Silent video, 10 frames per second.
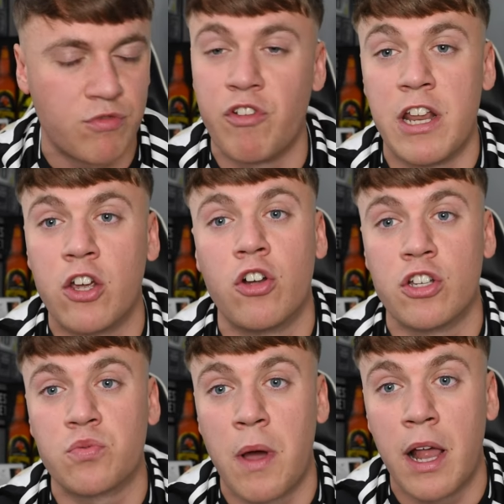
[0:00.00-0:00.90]
really good
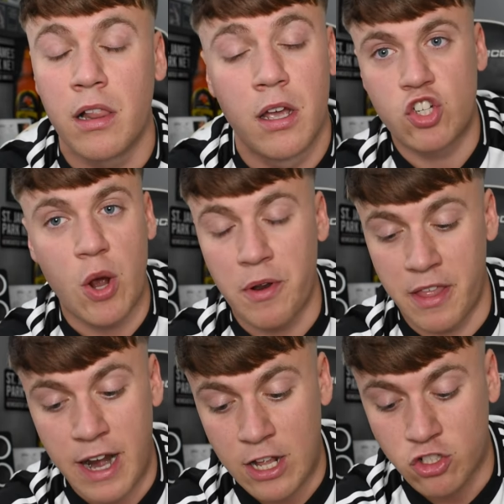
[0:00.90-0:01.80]
as well. Shouting at
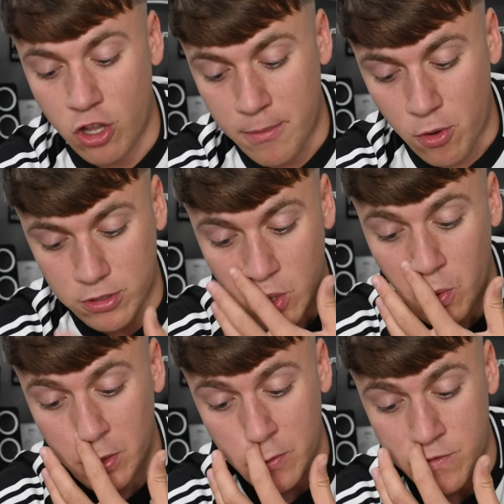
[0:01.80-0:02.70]
the lads, got them all
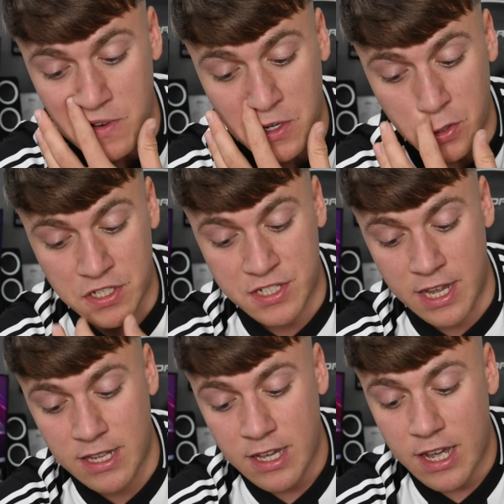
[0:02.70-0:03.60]
told, it was really good to
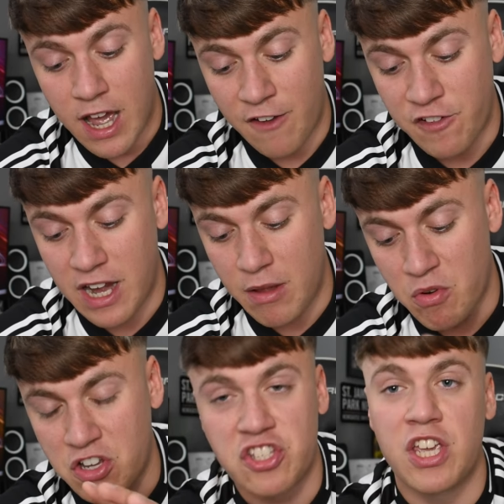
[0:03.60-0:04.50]
see. I feel like we
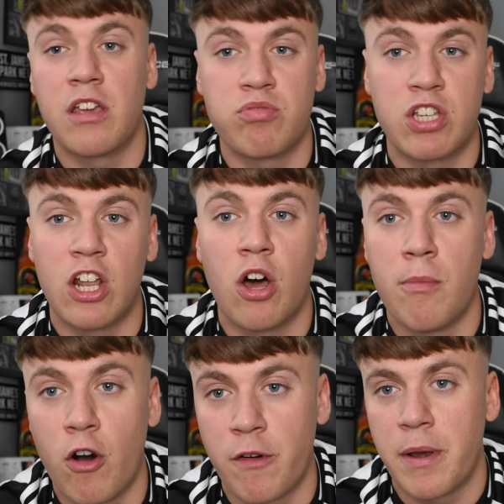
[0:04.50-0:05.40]
could see a lot
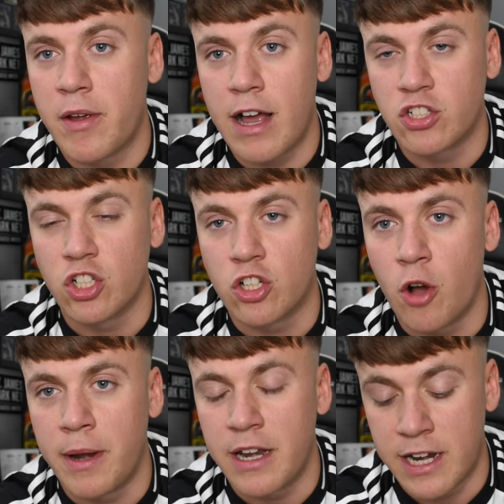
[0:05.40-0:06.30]
more from Newcastle
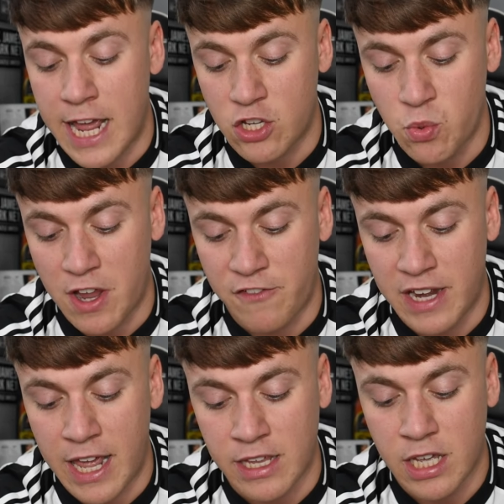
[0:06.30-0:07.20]
coming into next week. I feel
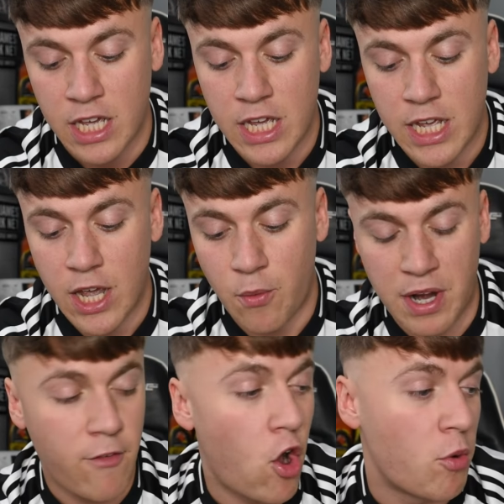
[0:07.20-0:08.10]
like, well,
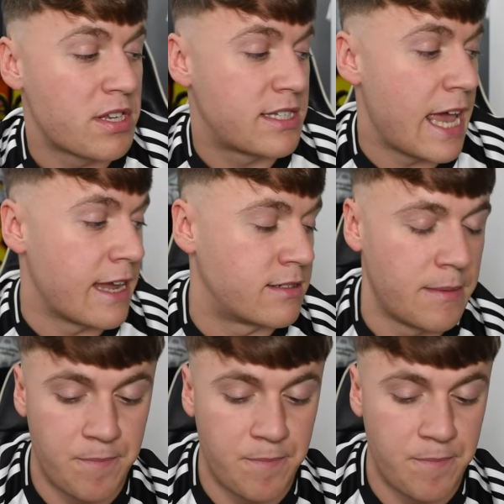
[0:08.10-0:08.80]
I've always said,